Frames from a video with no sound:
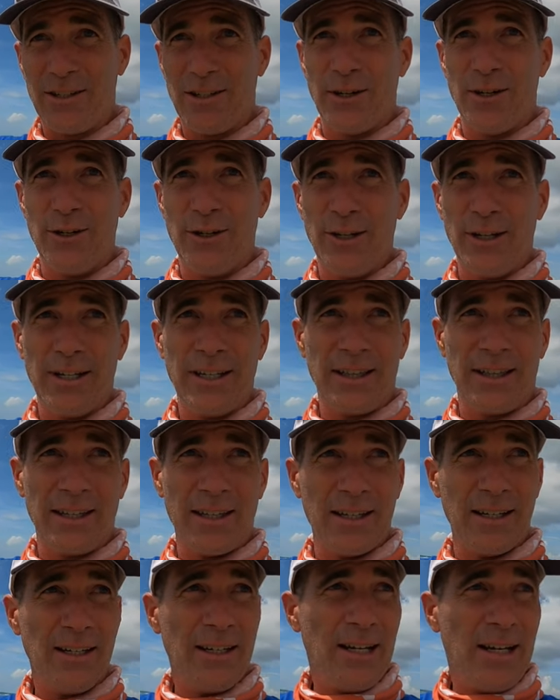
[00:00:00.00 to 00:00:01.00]
So you look at
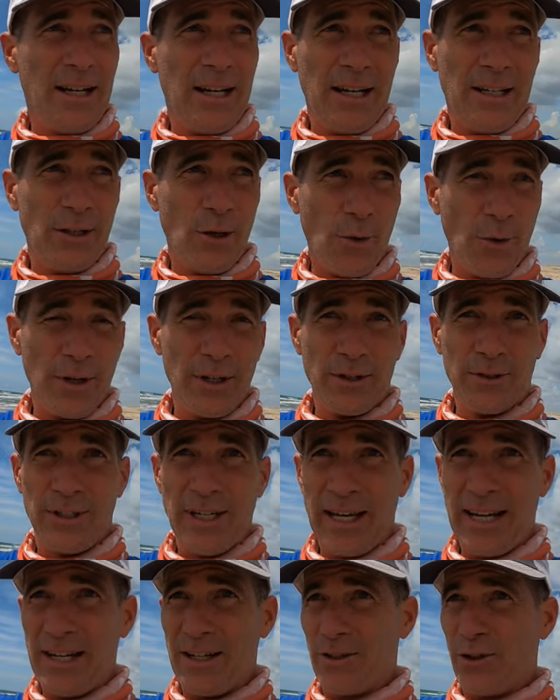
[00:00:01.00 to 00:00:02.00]
the the oil
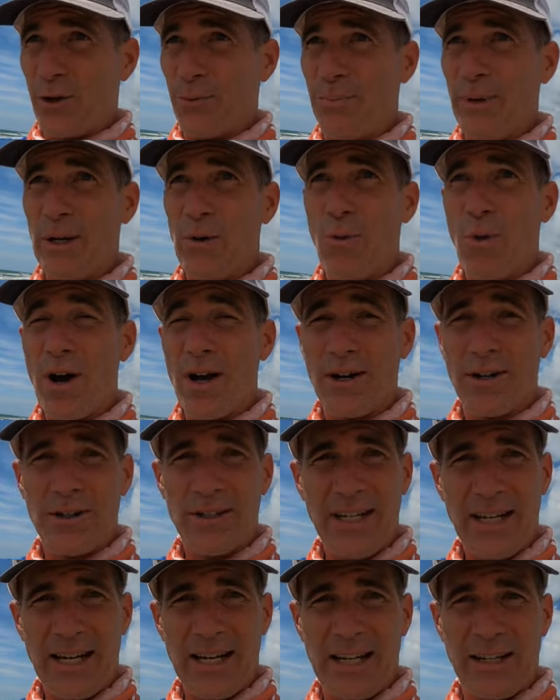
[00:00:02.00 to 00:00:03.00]
tanks or big water
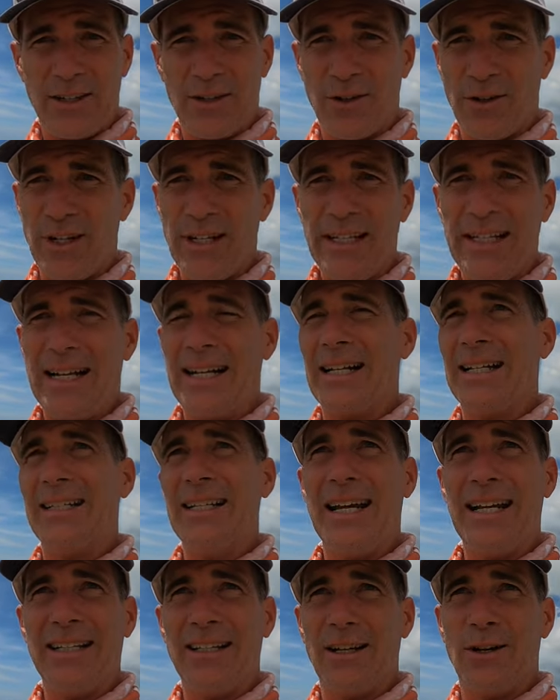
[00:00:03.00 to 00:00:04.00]
tanks or any kind of
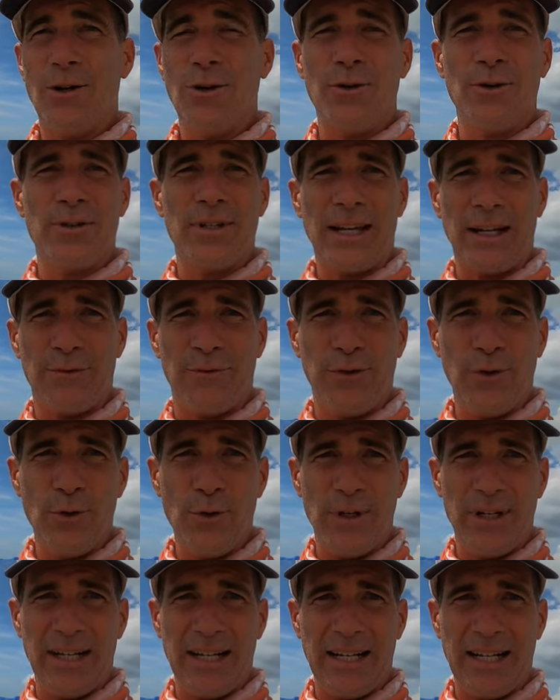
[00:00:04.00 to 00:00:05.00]
tank that holds like
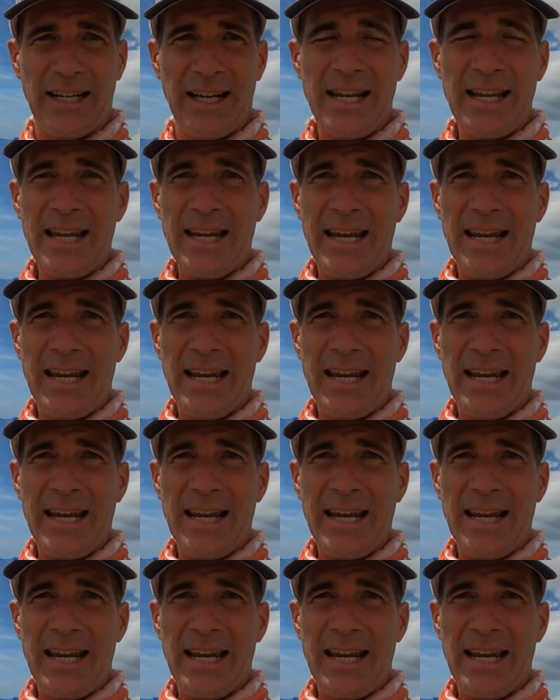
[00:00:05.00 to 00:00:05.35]
fluid in it